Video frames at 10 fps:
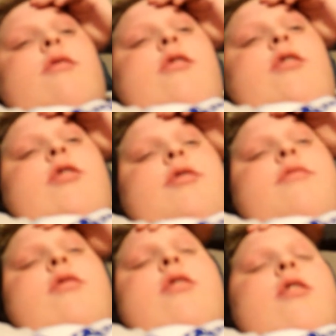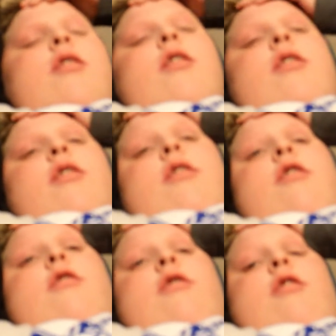call it.
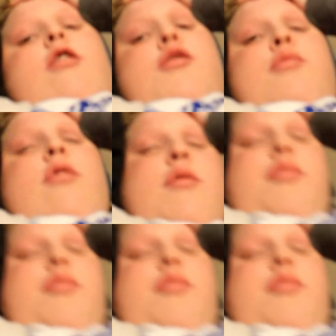And our number one